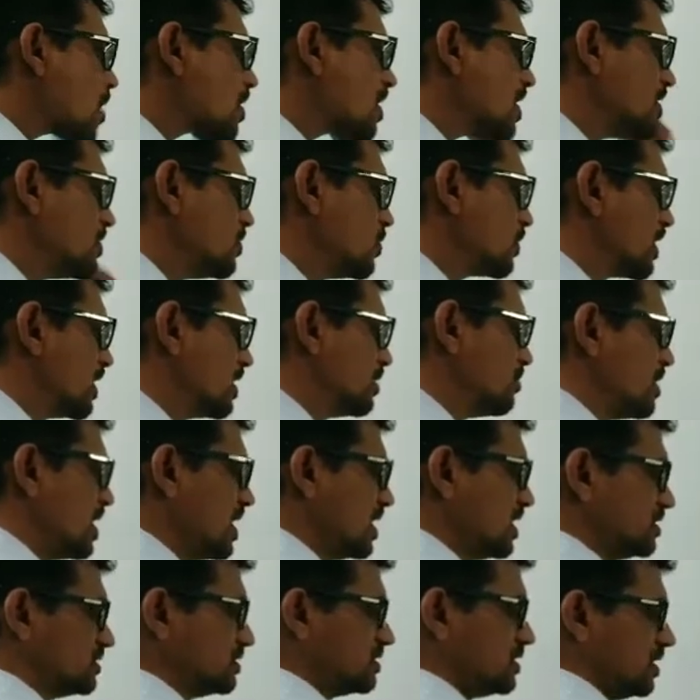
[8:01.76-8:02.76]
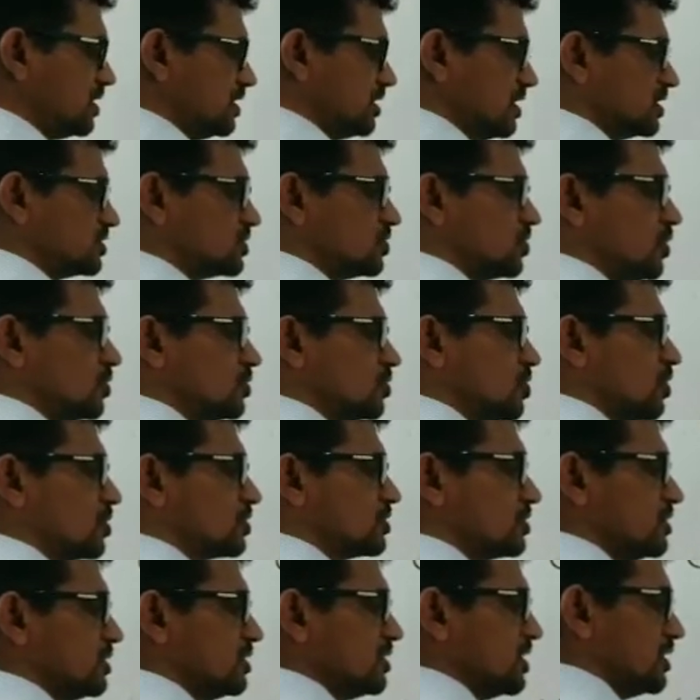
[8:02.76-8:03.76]
Okay, you can balance the reaction on the
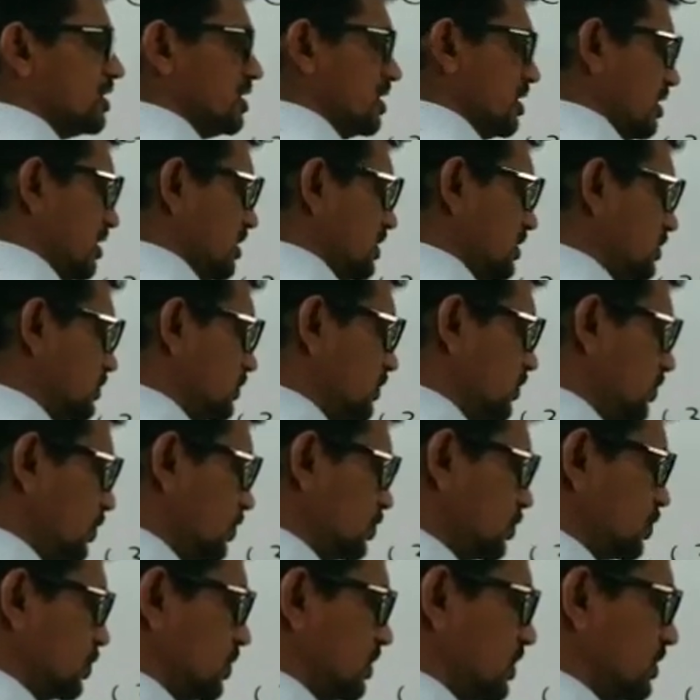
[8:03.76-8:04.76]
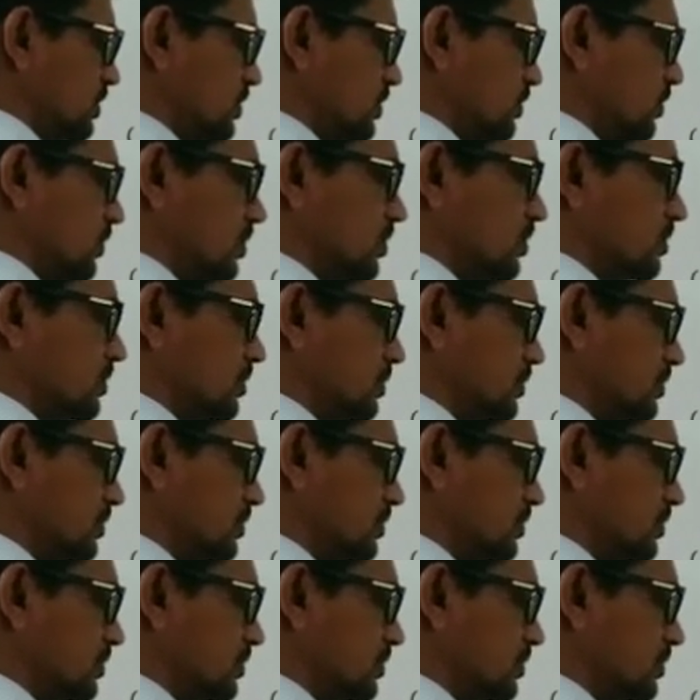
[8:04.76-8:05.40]
oxygen here, it is 4, so it is 4.